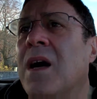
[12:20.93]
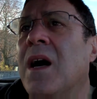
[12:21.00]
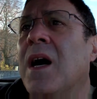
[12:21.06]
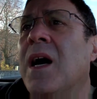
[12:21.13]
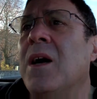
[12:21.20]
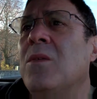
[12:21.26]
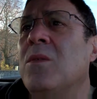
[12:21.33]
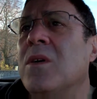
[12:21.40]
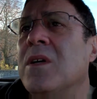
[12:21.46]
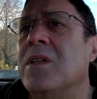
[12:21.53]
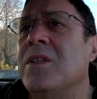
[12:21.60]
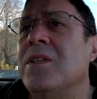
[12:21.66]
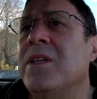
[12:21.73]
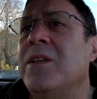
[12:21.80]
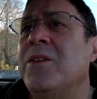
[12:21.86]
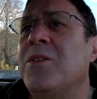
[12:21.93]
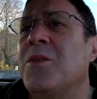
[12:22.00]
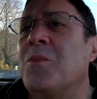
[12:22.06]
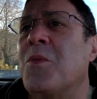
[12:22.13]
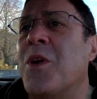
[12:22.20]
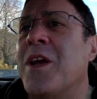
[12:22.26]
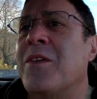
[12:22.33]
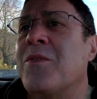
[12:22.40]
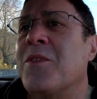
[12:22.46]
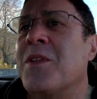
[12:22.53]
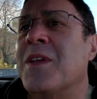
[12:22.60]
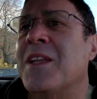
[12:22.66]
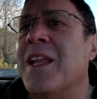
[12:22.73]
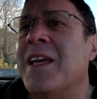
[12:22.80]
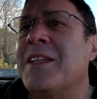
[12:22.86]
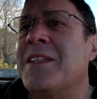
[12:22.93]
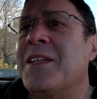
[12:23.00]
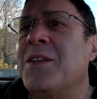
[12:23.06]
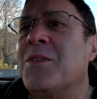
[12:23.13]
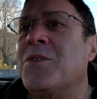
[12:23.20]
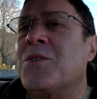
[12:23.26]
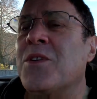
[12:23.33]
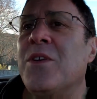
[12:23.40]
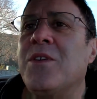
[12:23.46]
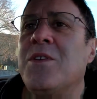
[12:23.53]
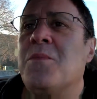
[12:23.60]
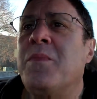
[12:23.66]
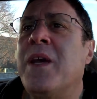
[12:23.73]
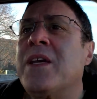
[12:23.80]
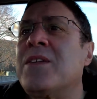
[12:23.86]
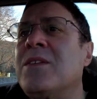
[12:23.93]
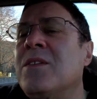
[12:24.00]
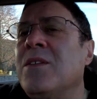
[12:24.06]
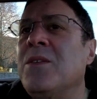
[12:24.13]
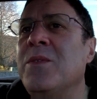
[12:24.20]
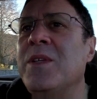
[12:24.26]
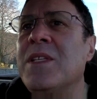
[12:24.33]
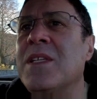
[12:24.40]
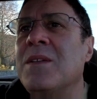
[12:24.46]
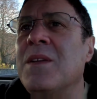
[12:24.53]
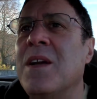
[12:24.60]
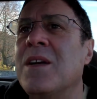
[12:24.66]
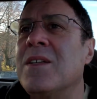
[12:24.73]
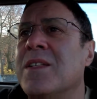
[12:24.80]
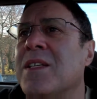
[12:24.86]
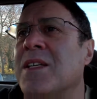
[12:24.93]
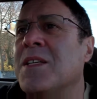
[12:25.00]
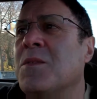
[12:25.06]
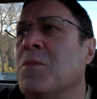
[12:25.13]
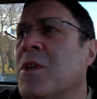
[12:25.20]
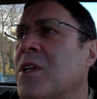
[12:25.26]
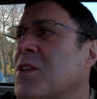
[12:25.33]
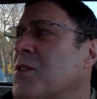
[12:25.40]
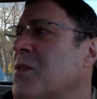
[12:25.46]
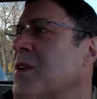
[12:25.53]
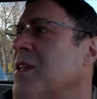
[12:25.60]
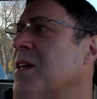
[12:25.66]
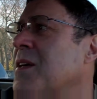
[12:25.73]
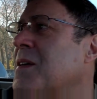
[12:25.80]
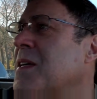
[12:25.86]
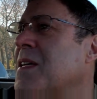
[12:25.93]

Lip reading: I will continue to pray for the Latino church and Pastor Luis Garcia's ministry there.